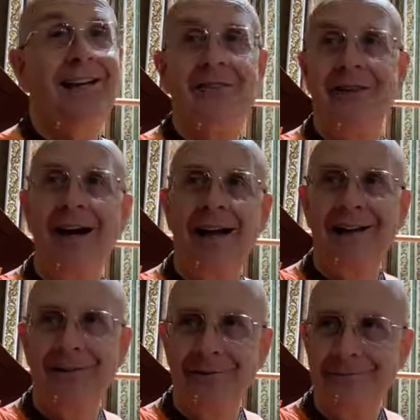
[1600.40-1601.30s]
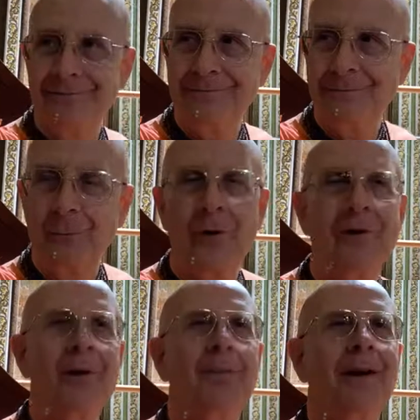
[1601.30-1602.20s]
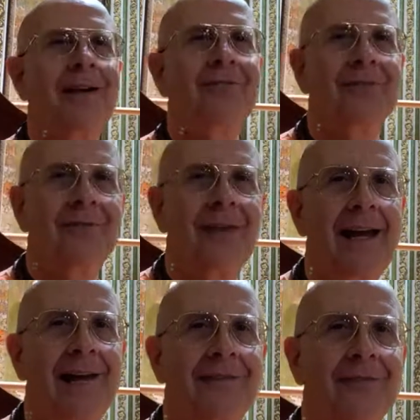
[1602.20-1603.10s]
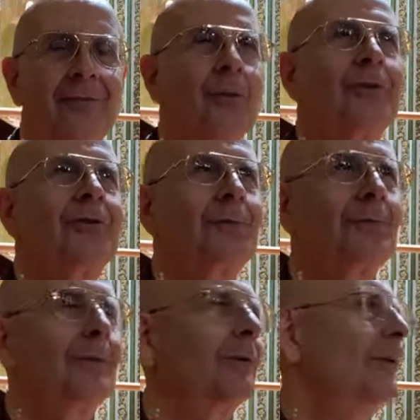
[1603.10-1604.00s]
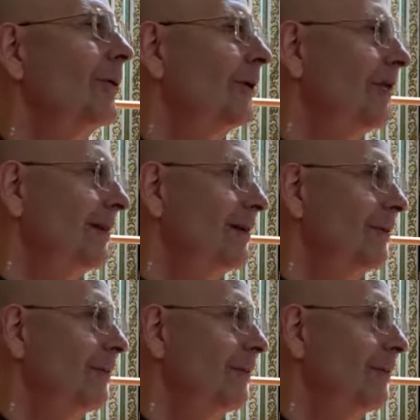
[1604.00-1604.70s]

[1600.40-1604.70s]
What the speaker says: an idol, or their place of land as worshipable, or their